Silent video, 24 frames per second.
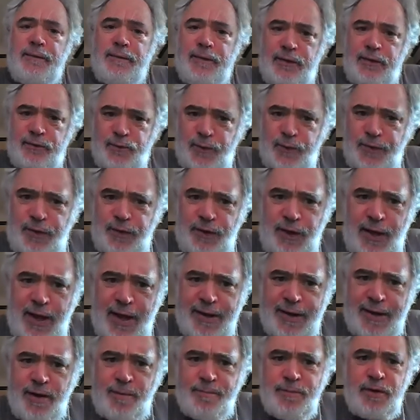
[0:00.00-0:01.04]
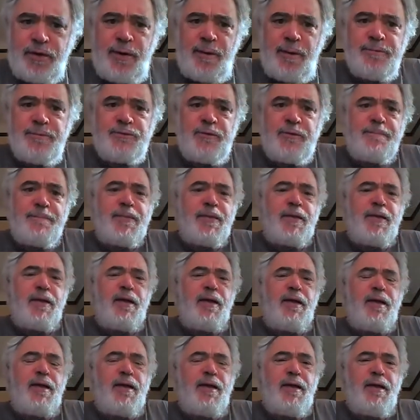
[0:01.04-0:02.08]
That's where the, that number comes from
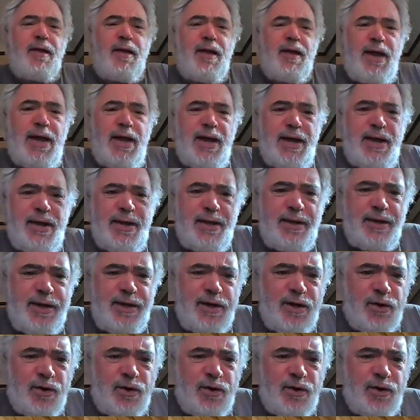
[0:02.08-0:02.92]
and